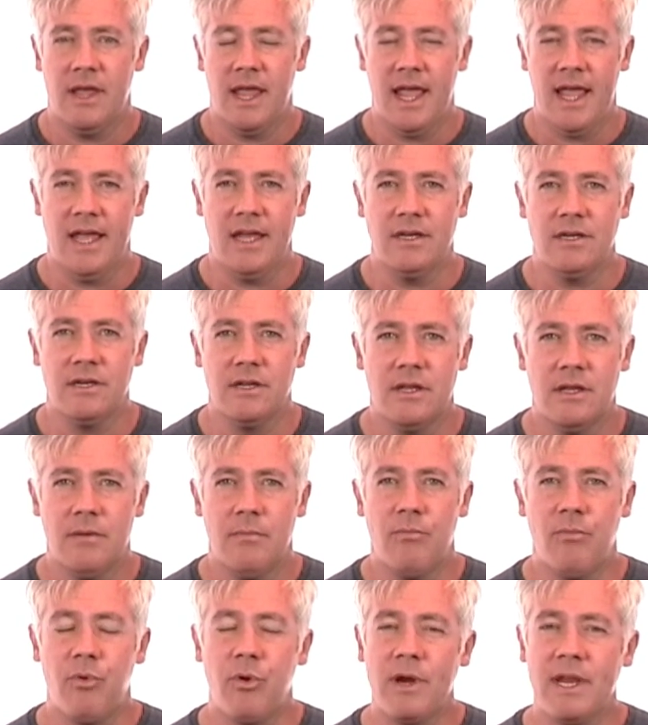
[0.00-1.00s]
and
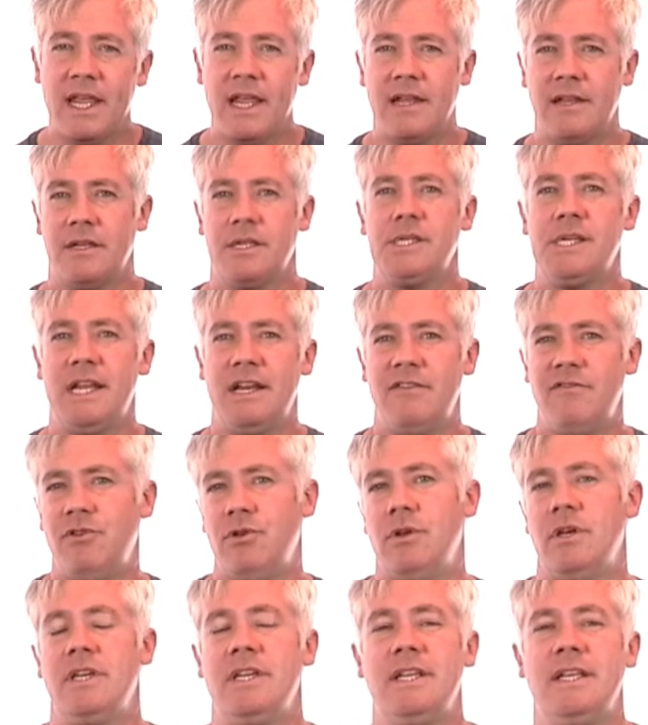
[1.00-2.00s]
bringing the state of
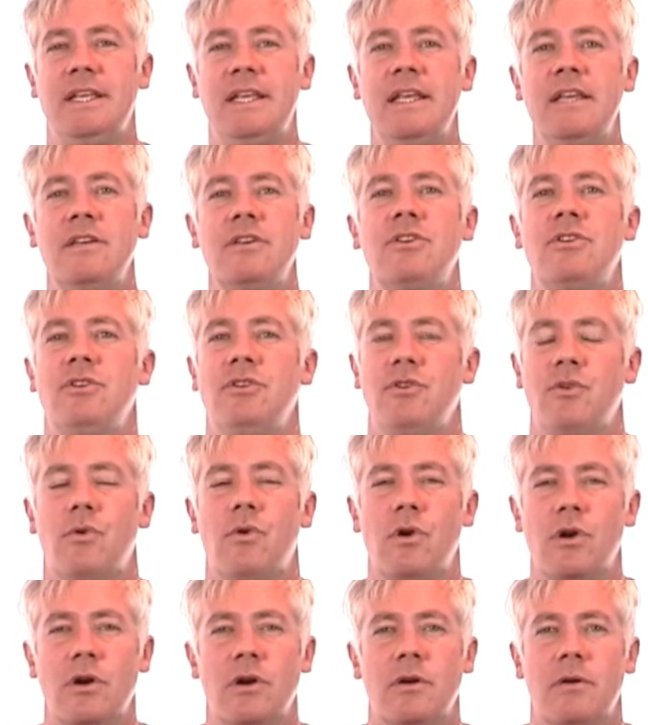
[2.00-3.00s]
unity into
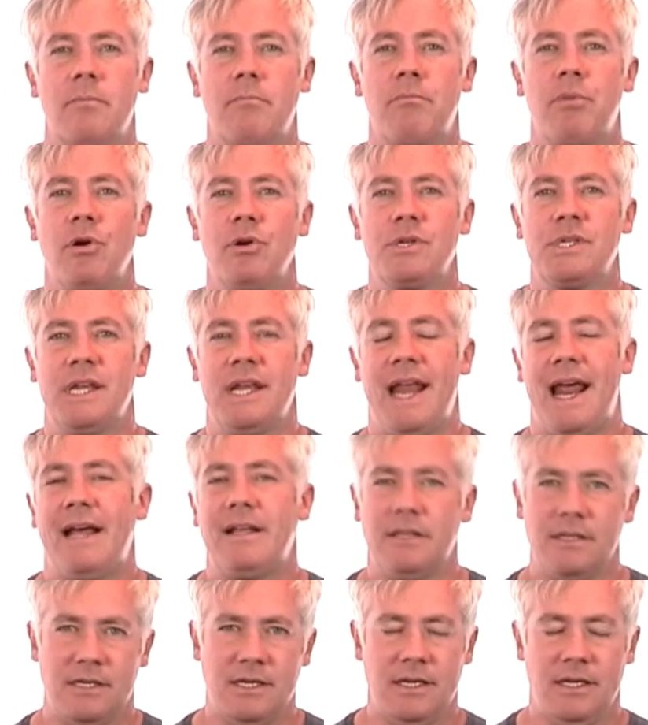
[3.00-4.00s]
your
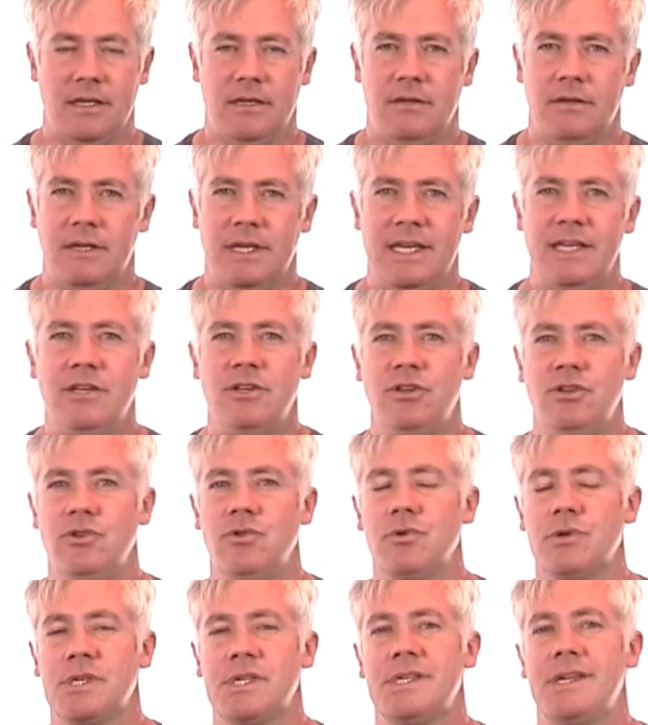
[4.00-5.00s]
personality, into
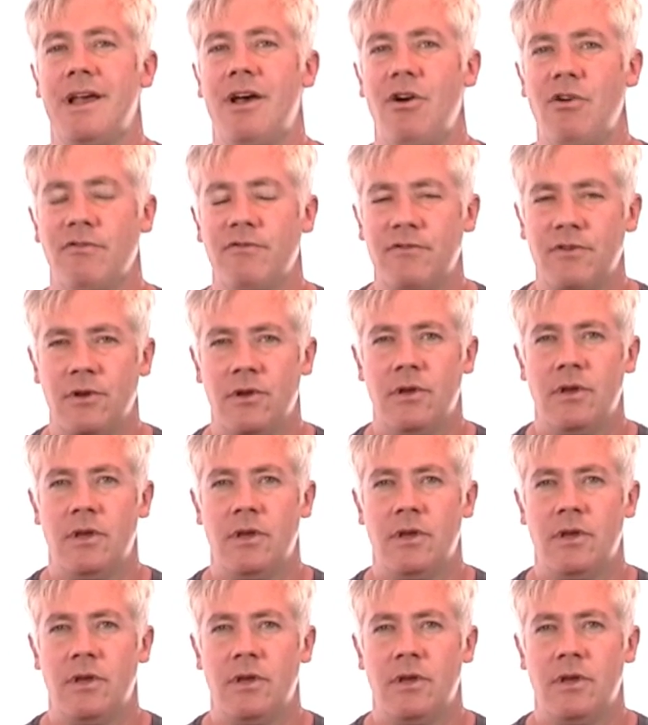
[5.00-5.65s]
yourself,